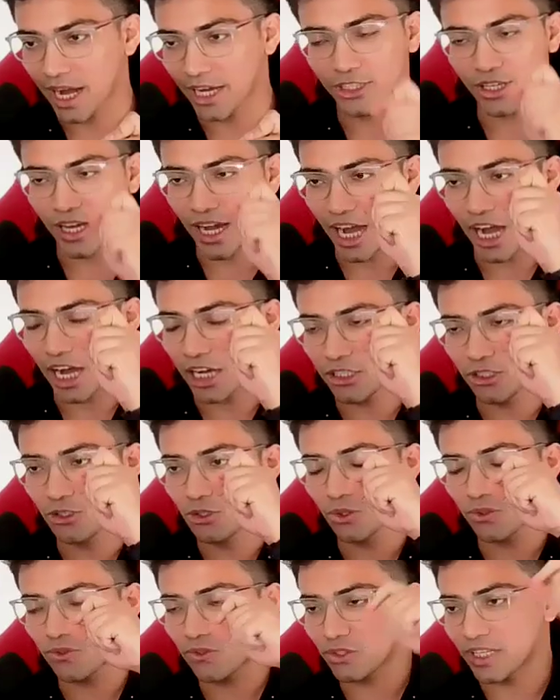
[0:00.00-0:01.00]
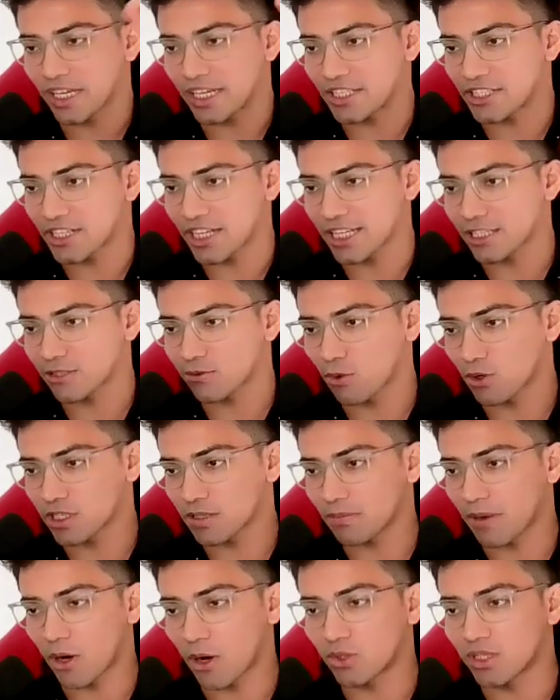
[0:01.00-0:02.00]
I used to think sales was
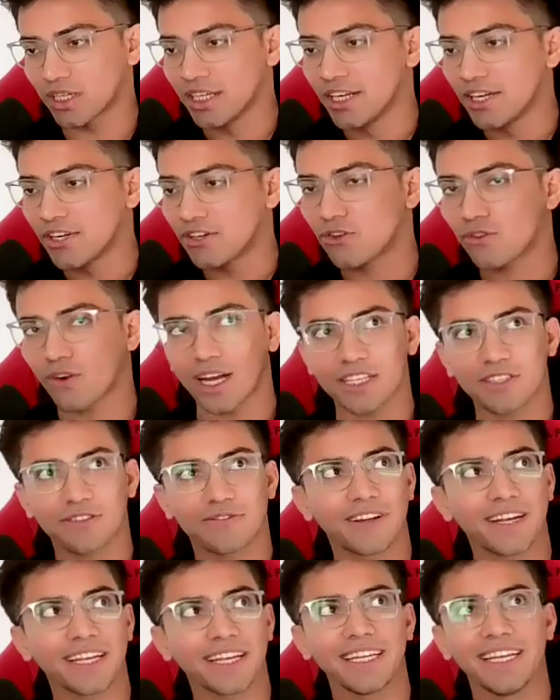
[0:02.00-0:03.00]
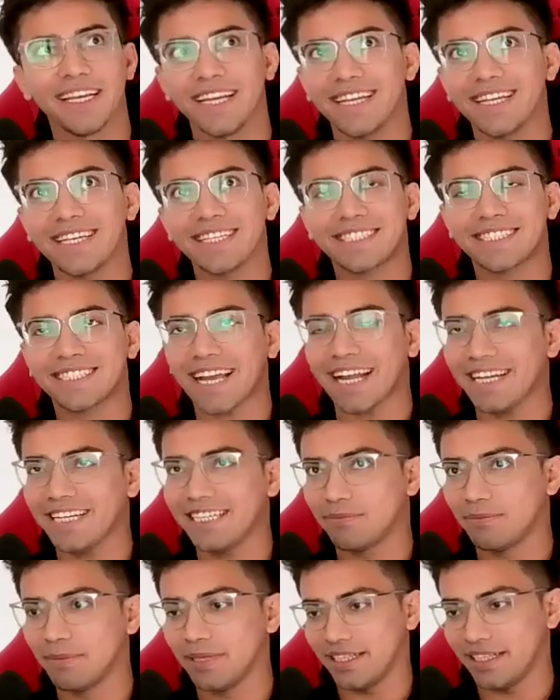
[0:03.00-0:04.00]
about transferring
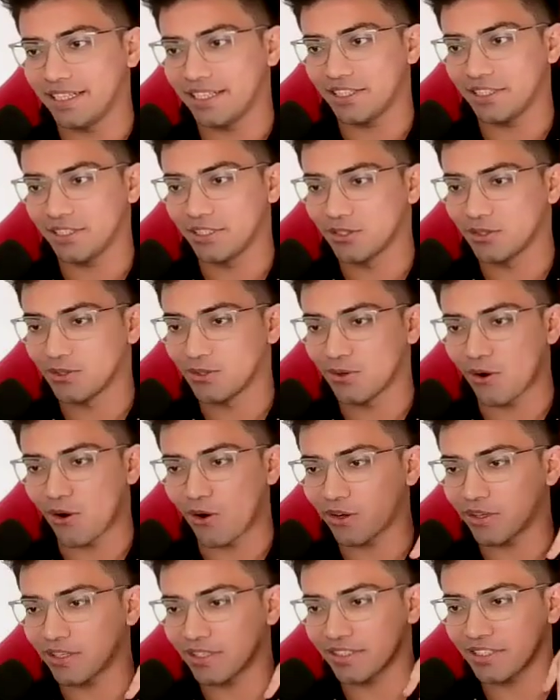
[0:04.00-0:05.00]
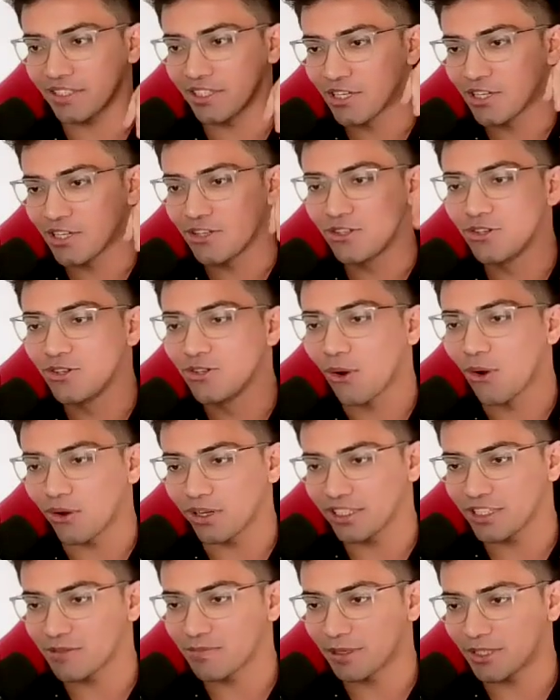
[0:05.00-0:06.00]
excitement, or knowledge.